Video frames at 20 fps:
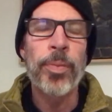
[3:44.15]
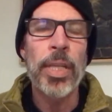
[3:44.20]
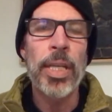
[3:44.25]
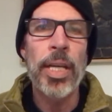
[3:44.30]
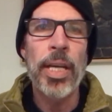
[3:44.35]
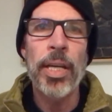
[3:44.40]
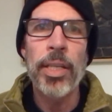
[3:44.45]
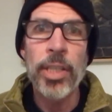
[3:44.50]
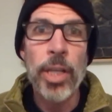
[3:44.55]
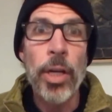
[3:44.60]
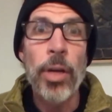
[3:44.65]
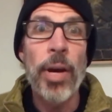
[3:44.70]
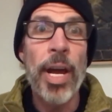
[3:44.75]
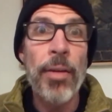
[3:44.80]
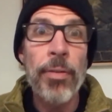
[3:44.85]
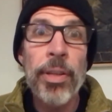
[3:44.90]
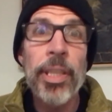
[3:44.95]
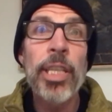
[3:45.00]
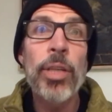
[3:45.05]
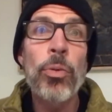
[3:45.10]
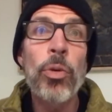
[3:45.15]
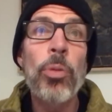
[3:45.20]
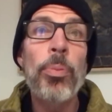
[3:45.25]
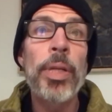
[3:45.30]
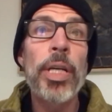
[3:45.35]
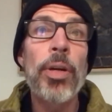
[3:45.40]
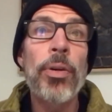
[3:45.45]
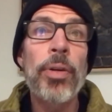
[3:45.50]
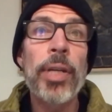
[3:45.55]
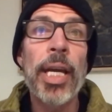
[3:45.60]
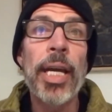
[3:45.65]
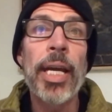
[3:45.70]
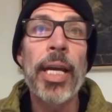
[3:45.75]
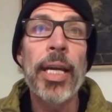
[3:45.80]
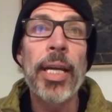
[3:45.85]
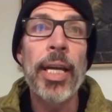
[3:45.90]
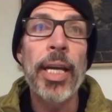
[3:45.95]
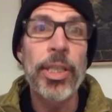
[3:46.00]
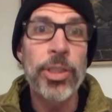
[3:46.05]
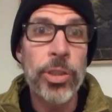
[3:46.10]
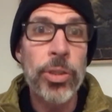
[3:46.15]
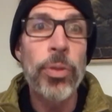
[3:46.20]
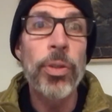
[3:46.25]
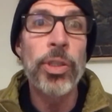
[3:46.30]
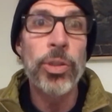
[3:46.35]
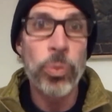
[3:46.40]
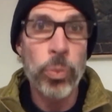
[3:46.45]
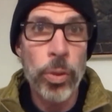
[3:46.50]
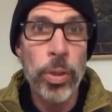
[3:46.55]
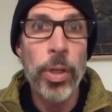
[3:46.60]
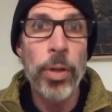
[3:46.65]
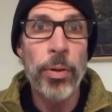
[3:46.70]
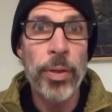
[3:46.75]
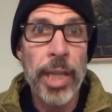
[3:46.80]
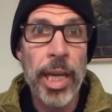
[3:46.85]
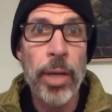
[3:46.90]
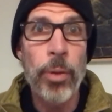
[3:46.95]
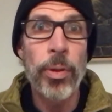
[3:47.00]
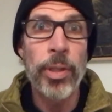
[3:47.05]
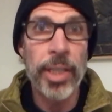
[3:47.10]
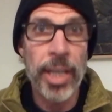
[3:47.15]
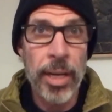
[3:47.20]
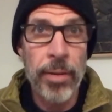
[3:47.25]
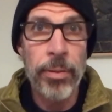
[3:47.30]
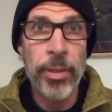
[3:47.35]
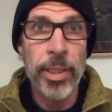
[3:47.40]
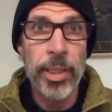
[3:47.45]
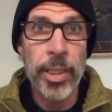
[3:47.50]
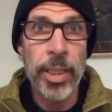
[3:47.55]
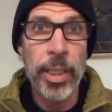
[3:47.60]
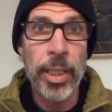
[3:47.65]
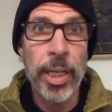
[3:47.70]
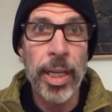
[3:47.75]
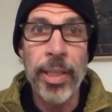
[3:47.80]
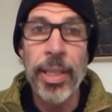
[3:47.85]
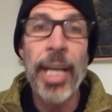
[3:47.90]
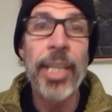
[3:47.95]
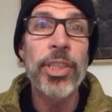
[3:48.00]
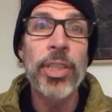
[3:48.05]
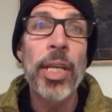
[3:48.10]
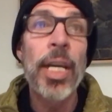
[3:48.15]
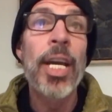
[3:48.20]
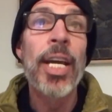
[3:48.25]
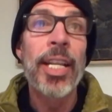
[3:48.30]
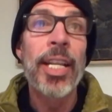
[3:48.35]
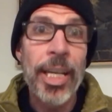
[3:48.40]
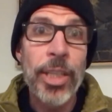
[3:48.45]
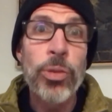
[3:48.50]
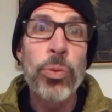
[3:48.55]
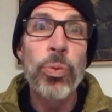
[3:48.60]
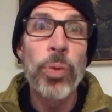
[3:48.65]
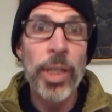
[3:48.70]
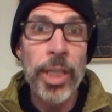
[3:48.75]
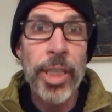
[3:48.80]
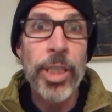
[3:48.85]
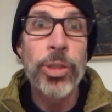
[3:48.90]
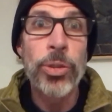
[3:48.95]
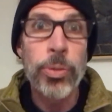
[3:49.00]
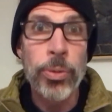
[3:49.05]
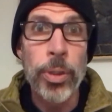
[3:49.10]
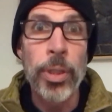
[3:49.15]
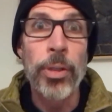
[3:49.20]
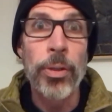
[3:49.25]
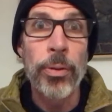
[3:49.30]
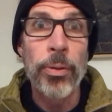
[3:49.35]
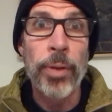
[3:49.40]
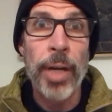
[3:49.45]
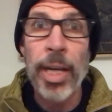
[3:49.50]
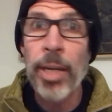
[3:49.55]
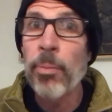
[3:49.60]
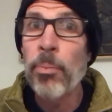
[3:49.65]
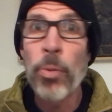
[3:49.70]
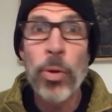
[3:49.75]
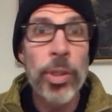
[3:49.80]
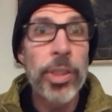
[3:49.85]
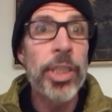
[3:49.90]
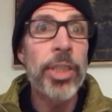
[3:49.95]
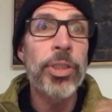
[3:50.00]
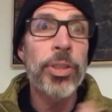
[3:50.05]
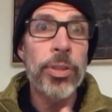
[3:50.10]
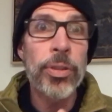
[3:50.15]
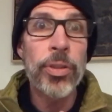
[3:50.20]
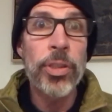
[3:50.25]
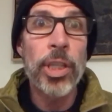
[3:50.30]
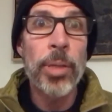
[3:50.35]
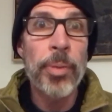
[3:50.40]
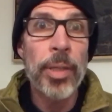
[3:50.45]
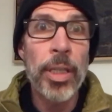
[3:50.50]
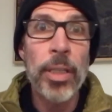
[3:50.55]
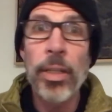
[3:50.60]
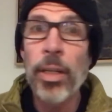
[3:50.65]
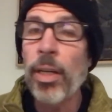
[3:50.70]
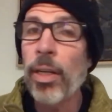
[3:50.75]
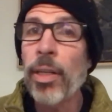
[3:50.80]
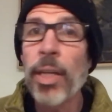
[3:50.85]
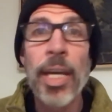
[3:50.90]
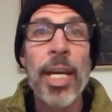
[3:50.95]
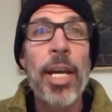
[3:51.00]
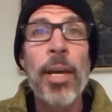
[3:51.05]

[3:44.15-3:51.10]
everything will be okay as soon as we're okay with everything. And that's really true, right? More dishes are coming along.